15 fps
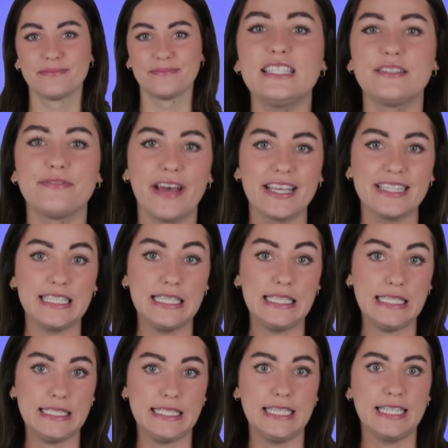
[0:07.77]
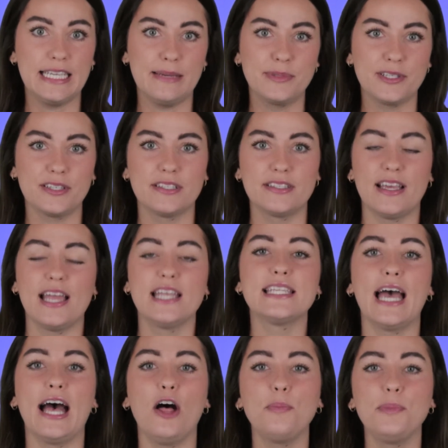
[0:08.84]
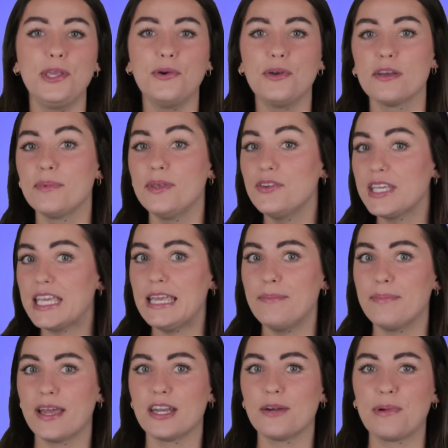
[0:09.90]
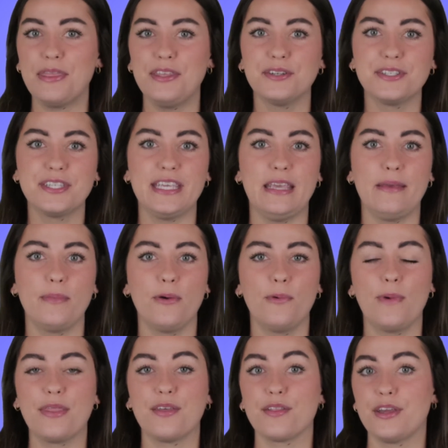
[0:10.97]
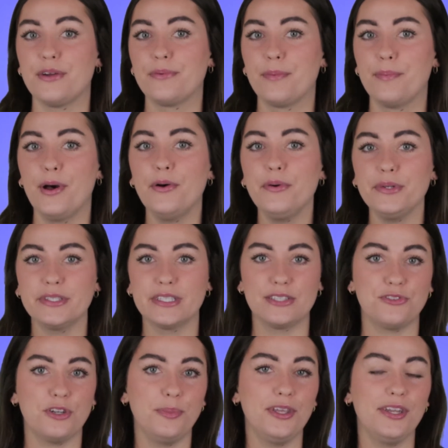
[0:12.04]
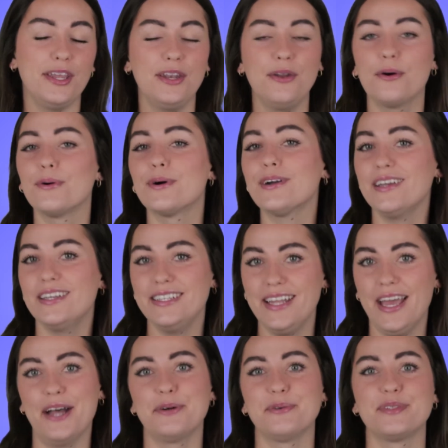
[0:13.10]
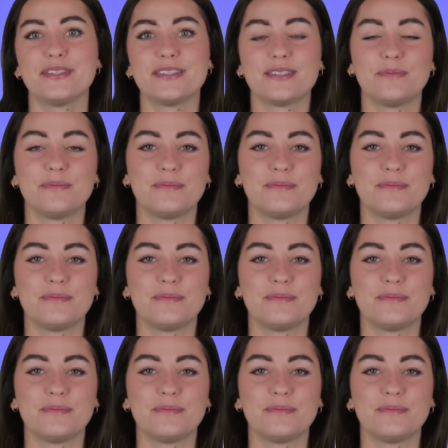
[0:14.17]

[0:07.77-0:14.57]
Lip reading: These fast and easy tips are designed to help you communicate better with your team, whether they're remote, distributed, or in-house.